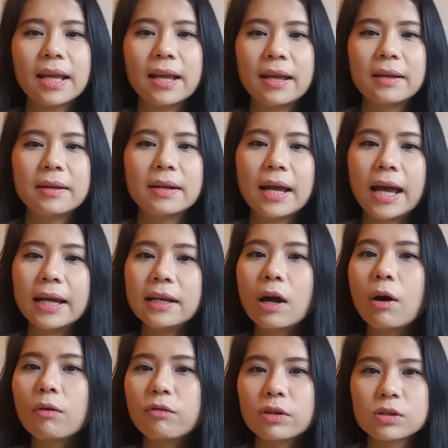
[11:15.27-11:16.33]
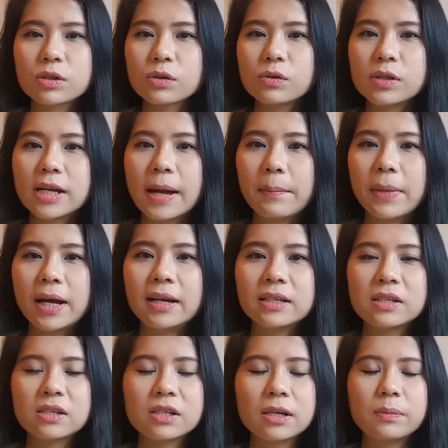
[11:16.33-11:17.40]
And I know for sure that my
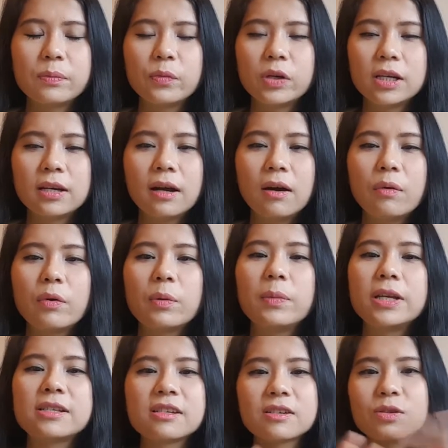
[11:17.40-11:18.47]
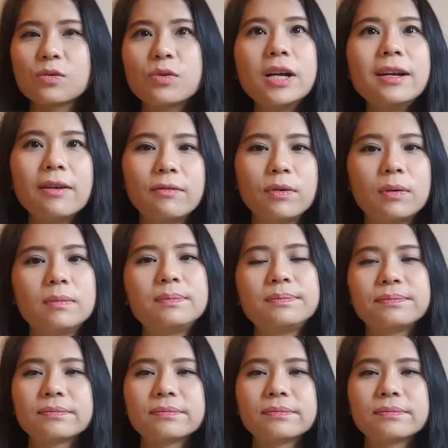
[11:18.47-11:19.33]
relationship with her will be just wonderful.